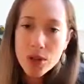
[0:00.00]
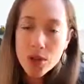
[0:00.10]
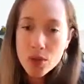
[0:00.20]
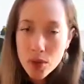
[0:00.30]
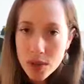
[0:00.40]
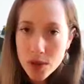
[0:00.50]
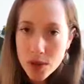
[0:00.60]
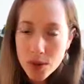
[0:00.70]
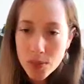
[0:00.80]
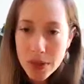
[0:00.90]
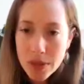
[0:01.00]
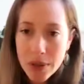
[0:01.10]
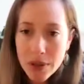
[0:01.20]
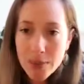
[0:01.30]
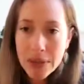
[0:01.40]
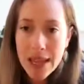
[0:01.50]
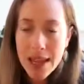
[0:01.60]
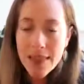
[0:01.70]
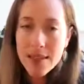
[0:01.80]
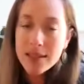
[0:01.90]
a short-term rebuild
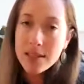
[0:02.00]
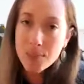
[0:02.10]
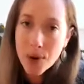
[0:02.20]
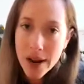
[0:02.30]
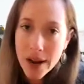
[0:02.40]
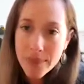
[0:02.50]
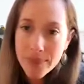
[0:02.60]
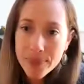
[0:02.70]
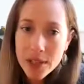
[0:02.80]
plan this spring,